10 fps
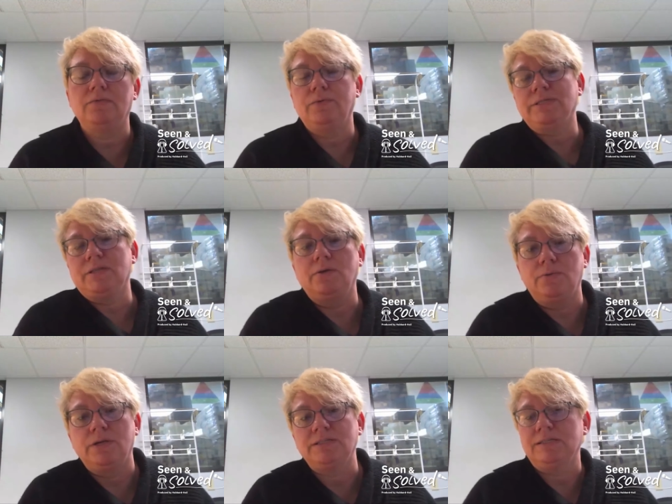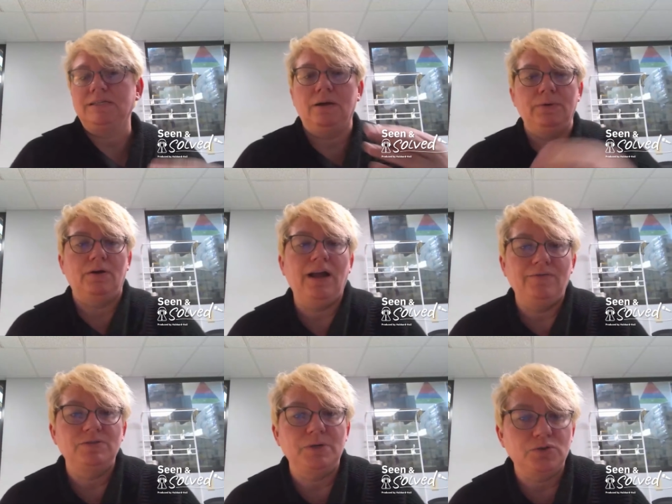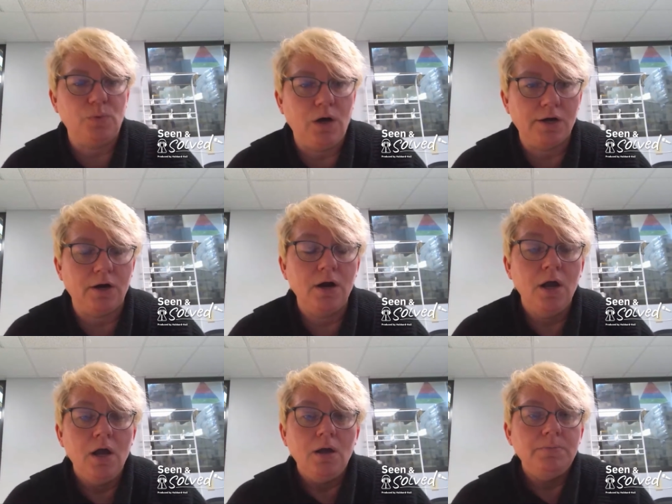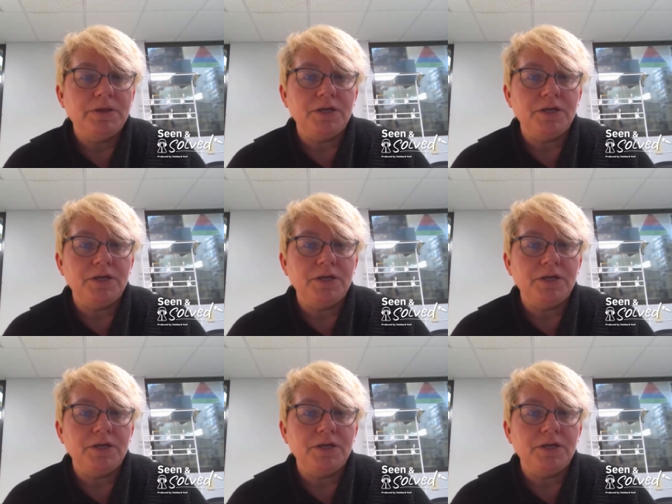If we slow the rinses down, we don't have as much water. But